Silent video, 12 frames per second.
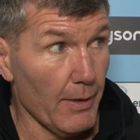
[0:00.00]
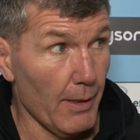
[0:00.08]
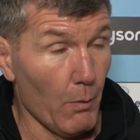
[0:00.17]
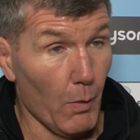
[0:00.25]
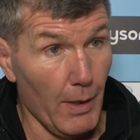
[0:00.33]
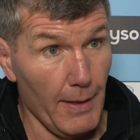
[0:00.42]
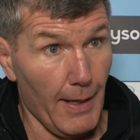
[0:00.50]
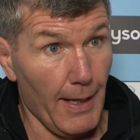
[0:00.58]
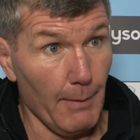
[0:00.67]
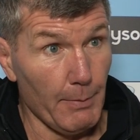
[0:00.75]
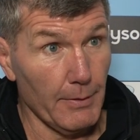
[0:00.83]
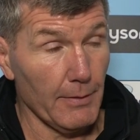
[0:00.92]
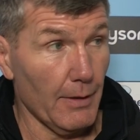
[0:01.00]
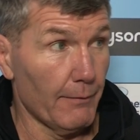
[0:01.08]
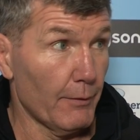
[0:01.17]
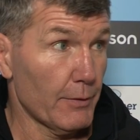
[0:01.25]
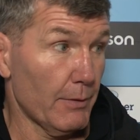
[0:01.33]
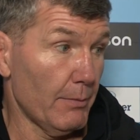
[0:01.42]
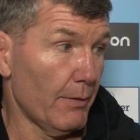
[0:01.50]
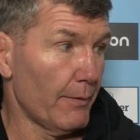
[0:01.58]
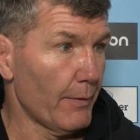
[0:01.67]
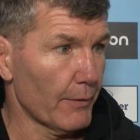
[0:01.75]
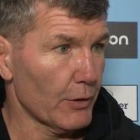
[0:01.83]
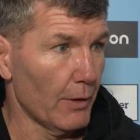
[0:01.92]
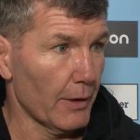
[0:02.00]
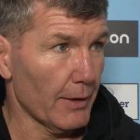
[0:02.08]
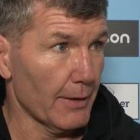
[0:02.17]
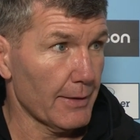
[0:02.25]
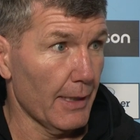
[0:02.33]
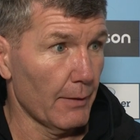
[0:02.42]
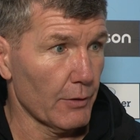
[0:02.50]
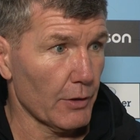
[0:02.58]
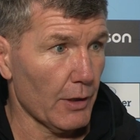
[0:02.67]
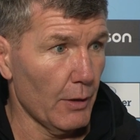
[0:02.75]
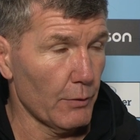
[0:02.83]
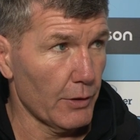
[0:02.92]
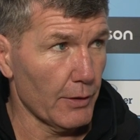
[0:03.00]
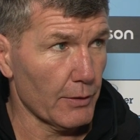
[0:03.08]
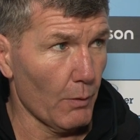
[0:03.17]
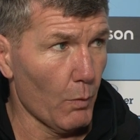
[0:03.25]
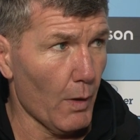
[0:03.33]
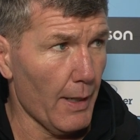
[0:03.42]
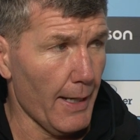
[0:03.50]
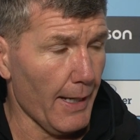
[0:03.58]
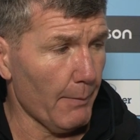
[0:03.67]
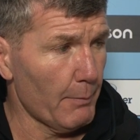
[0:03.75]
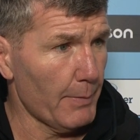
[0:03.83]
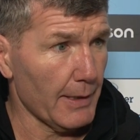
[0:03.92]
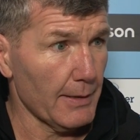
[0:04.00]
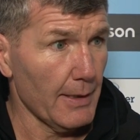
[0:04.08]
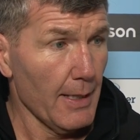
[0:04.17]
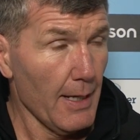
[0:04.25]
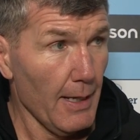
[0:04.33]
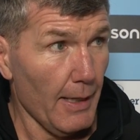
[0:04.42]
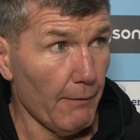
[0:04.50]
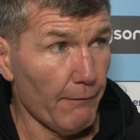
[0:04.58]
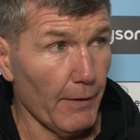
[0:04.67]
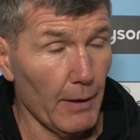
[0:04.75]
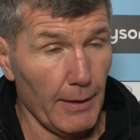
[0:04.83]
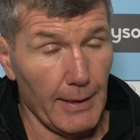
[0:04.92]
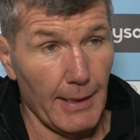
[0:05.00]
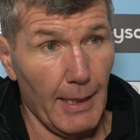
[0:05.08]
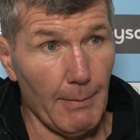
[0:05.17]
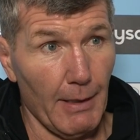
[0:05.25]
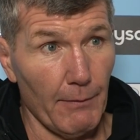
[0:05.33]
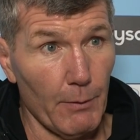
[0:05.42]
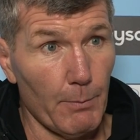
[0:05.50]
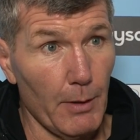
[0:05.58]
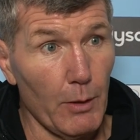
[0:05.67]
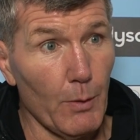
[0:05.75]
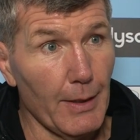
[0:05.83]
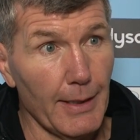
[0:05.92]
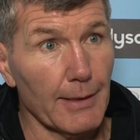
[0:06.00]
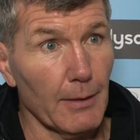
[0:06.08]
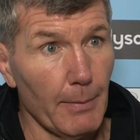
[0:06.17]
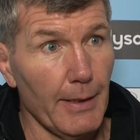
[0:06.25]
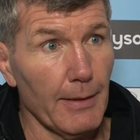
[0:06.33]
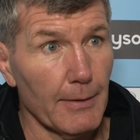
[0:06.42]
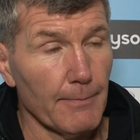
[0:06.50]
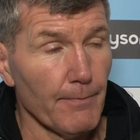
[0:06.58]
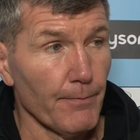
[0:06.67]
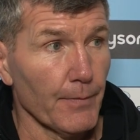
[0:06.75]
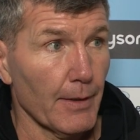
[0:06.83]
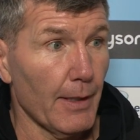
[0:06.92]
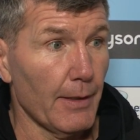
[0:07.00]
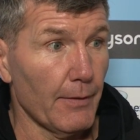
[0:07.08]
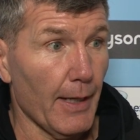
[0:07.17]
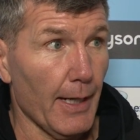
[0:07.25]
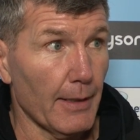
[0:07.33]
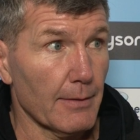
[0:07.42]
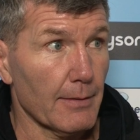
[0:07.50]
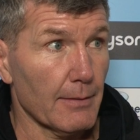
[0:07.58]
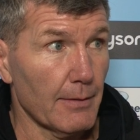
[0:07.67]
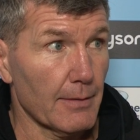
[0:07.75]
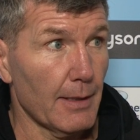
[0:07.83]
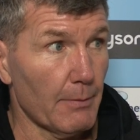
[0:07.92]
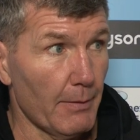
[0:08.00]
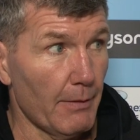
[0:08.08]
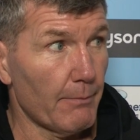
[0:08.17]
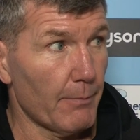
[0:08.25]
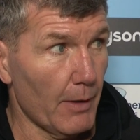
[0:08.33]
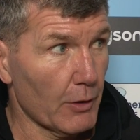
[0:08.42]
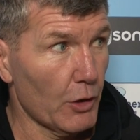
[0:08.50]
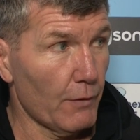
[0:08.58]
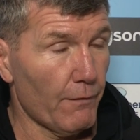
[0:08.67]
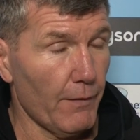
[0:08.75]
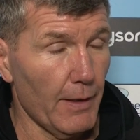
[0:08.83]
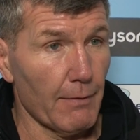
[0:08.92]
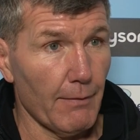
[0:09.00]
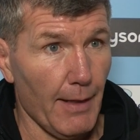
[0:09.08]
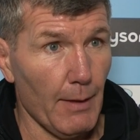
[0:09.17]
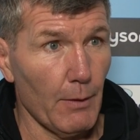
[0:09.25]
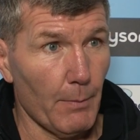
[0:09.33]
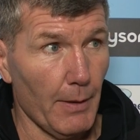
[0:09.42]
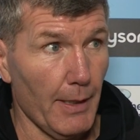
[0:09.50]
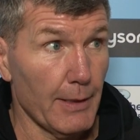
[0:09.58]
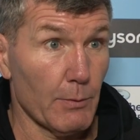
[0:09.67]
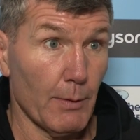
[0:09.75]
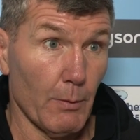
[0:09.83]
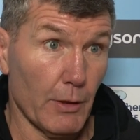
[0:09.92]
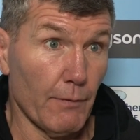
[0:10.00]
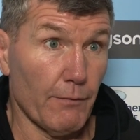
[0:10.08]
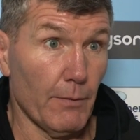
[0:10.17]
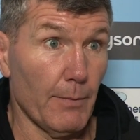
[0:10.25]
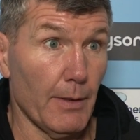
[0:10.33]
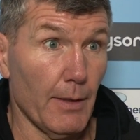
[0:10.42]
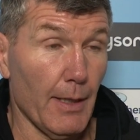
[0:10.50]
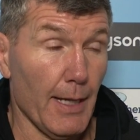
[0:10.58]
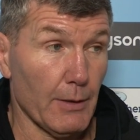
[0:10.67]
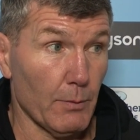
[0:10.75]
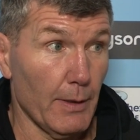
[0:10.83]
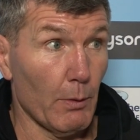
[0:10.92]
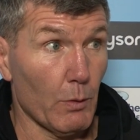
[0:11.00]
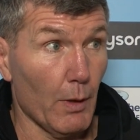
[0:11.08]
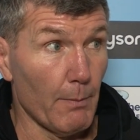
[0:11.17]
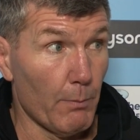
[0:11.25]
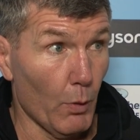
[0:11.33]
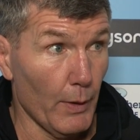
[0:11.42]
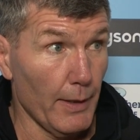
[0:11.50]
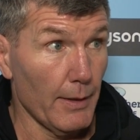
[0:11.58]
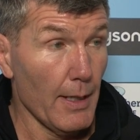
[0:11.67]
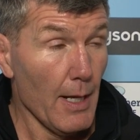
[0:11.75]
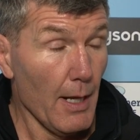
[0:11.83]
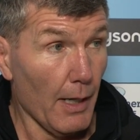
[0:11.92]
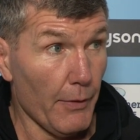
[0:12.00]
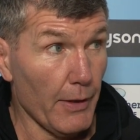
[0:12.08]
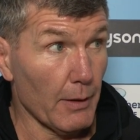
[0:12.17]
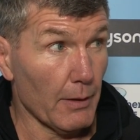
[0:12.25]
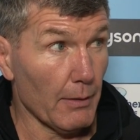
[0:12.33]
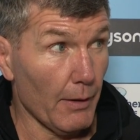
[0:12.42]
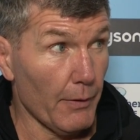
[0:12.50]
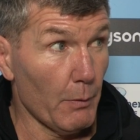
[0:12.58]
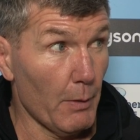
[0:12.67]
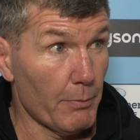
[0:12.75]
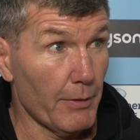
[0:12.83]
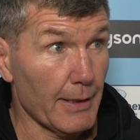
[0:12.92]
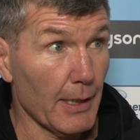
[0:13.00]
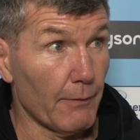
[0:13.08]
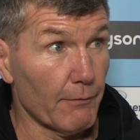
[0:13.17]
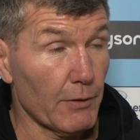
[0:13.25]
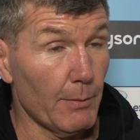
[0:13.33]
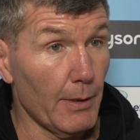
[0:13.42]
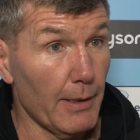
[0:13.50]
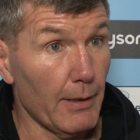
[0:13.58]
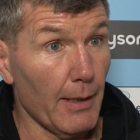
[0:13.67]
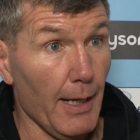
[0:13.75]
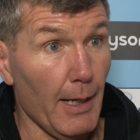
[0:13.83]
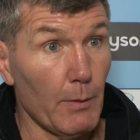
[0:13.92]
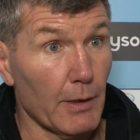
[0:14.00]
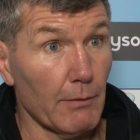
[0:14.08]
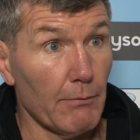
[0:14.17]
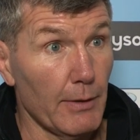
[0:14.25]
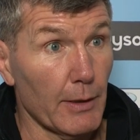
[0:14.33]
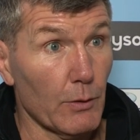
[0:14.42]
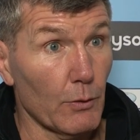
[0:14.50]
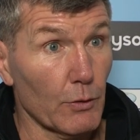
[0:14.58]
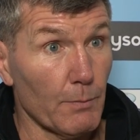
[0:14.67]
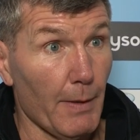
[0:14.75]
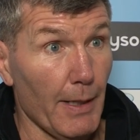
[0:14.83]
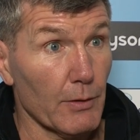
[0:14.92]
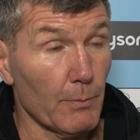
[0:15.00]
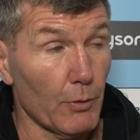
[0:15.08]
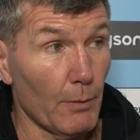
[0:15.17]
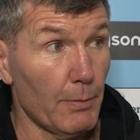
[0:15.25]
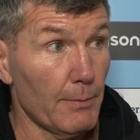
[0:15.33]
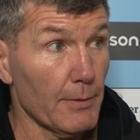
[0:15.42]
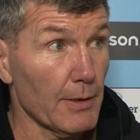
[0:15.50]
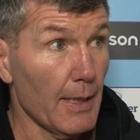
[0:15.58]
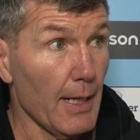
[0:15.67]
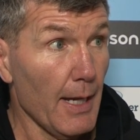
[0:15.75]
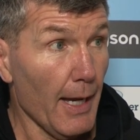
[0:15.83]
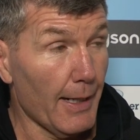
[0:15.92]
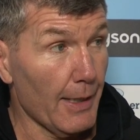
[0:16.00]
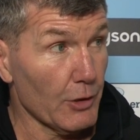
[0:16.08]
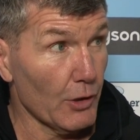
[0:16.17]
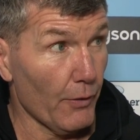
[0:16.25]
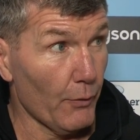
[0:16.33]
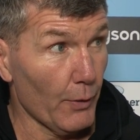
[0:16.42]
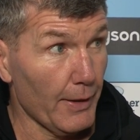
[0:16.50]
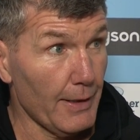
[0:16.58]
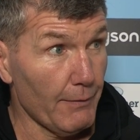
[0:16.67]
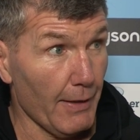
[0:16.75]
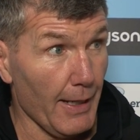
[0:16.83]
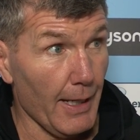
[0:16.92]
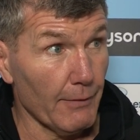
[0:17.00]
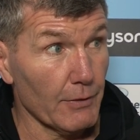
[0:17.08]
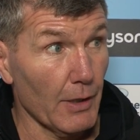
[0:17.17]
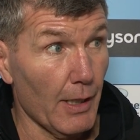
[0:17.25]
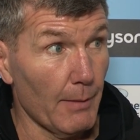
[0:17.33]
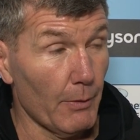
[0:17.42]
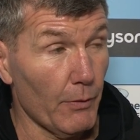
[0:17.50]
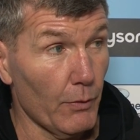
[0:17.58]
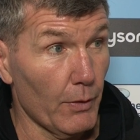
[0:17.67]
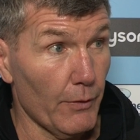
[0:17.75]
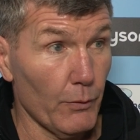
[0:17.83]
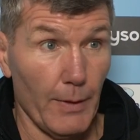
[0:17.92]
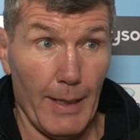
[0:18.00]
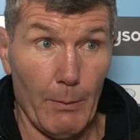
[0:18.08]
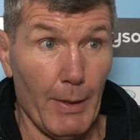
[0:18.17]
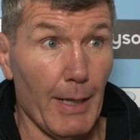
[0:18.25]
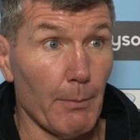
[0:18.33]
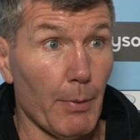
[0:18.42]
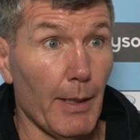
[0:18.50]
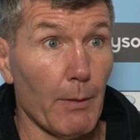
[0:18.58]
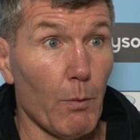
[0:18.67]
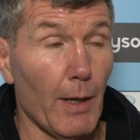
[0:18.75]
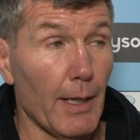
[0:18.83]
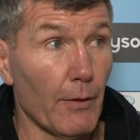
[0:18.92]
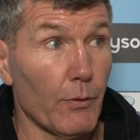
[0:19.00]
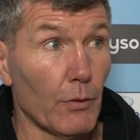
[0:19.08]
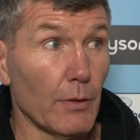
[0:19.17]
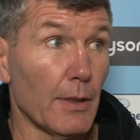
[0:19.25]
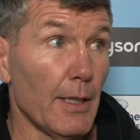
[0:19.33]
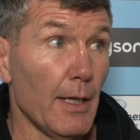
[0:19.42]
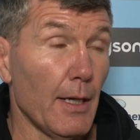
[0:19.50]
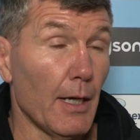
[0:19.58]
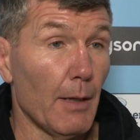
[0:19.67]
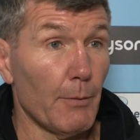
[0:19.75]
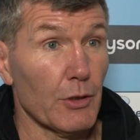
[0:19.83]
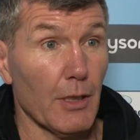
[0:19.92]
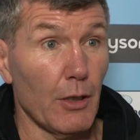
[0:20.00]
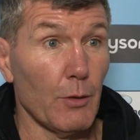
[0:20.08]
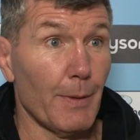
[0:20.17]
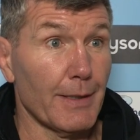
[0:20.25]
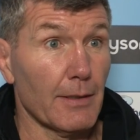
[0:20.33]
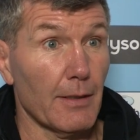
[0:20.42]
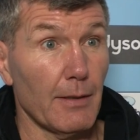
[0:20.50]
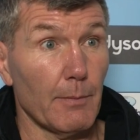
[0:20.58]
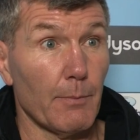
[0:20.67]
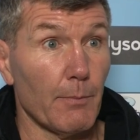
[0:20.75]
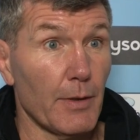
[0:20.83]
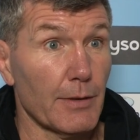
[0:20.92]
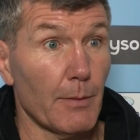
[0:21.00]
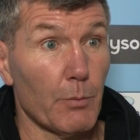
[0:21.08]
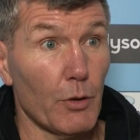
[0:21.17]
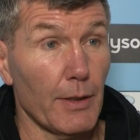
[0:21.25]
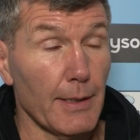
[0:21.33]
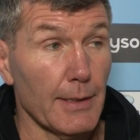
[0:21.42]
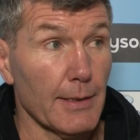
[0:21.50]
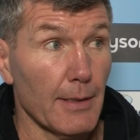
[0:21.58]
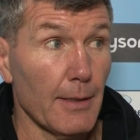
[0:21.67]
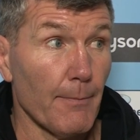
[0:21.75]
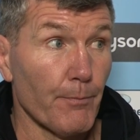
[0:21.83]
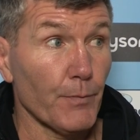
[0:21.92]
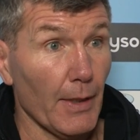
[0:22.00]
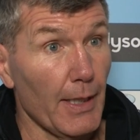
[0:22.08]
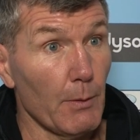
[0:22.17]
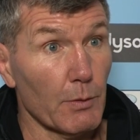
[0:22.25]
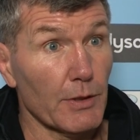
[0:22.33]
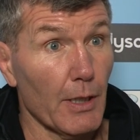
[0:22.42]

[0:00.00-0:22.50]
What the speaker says: you know, why that happened. We always got to look at ourselves as coaches as to why it happened, because it felt like it came out of the blue a little bit. In that there seems to be a good feeling around the place. We were good from the last week. We were quite buoyant. I think we were pretty comfortable in how we could really cause Bath some problems. And actually, I thought even at half time, I thought we hadn't played well. I thought up the slope into the breeze, it was